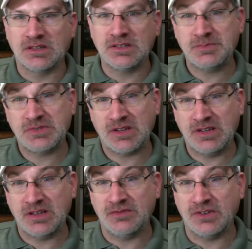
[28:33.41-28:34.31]
tips I can
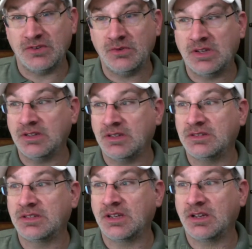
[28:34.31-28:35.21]
give you
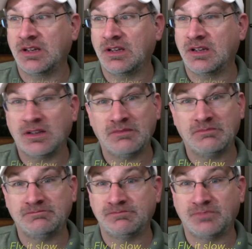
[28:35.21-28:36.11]
is uh,
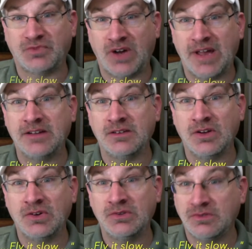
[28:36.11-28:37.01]
fly it
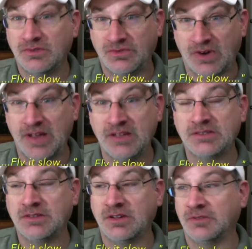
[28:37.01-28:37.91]
low, fly it
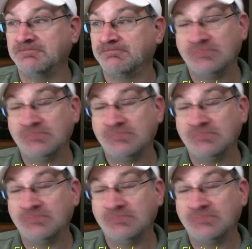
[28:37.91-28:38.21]
slow.